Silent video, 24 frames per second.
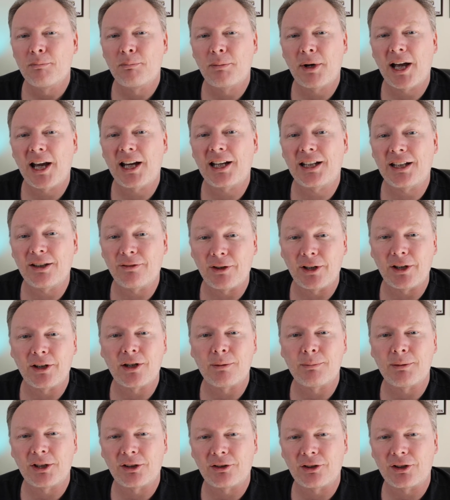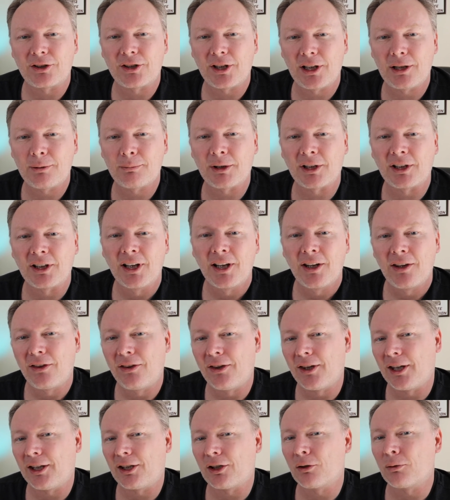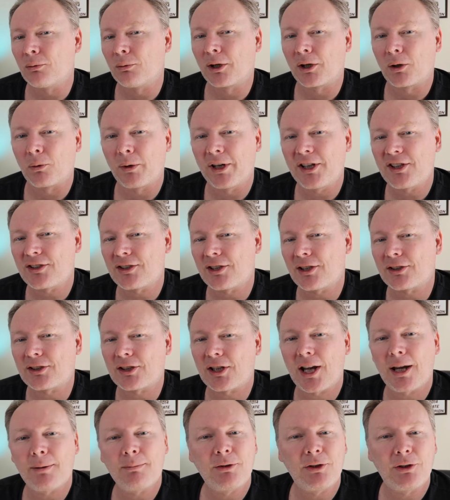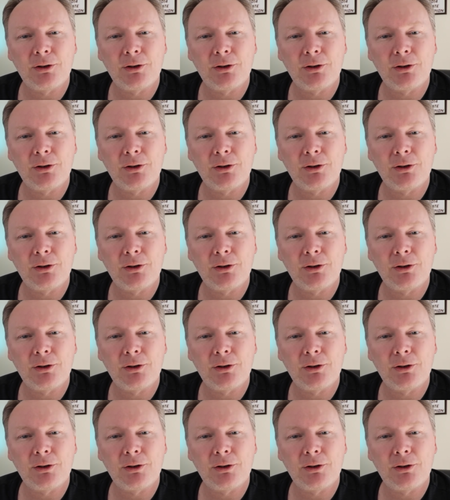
by giving them entertainment. They don't want to waste their time.